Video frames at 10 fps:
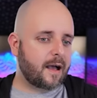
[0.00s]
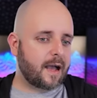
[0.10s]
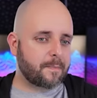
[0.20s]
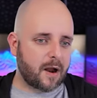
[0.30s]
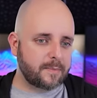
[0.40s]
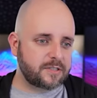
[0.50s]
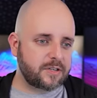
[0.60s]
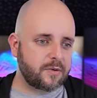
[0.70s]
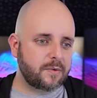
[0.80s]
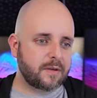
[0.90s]
I promise
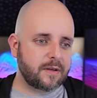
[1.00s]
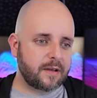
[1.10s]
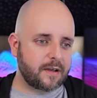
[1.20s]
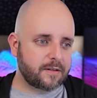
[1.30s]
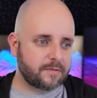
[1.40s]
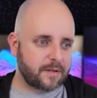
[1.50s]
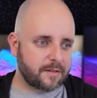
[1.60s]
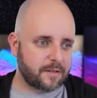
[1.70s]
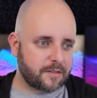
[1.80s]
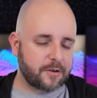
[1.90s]
you, a, a
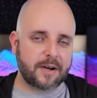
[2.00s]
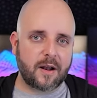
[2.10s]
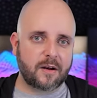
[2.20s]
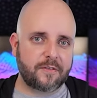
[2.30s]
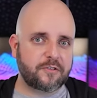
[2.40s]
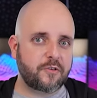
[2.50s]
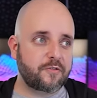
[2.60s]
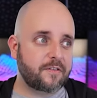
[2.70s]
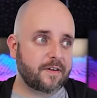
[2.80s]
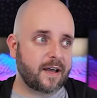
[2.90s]
$30 Vetroo
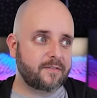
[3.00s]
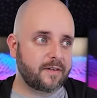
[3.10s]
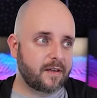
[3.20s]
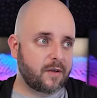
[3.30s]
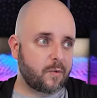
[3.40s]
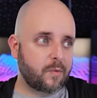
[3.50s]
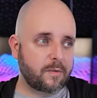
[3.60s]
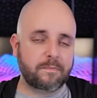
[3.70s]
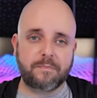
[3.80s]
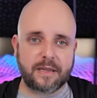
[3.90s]
V5
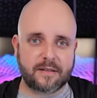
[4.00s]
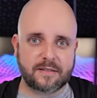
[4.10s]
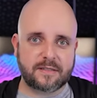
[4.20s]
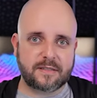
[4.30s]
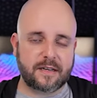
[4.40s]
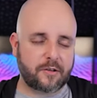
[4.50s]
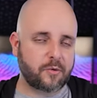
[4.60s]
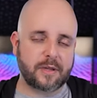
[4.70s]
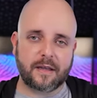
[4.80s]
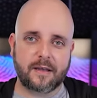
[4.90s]
will beat this in
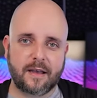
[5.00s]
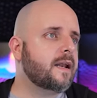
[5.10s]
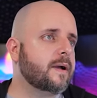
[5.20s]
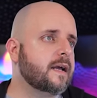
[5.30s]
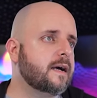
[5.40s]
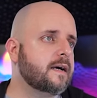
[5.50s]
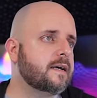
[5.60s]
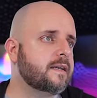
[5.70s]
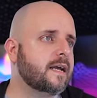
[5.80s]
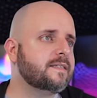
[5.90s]
cooling. Anyway,
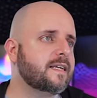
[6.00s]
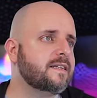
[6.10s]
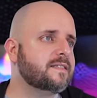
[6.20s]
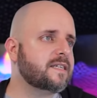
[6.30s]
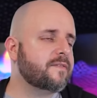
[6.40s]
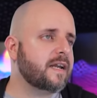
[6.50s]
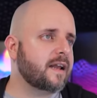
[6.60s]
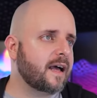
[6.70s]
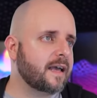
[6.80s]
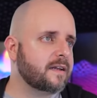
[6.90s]
uh,
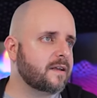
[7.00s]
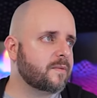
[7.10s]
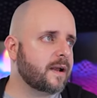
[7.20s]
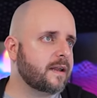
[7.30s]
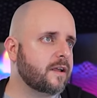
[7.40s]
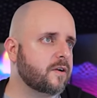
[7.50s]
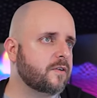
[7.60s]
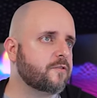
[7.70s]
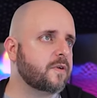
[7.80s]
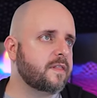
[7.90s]
1979 right here
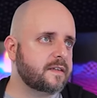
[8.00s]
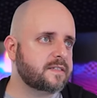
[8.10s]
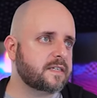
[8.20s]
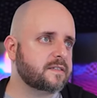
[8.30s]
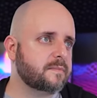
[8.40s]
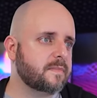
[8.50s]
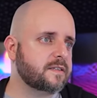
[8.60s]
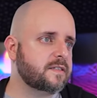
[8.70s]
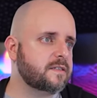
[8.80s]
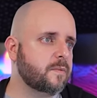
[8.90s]
for this system.
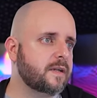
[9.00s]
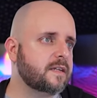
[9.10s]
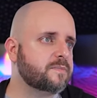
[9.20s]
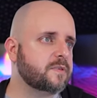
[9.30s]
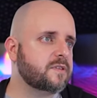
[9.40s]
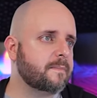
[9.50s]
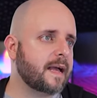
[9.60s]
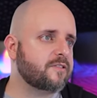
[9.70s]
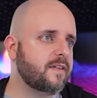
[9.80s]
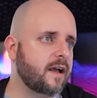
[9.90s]
This is the one that's supposed to
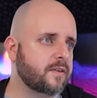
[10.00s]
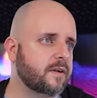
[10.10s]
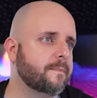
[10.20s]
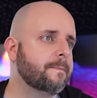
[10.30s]
match the other.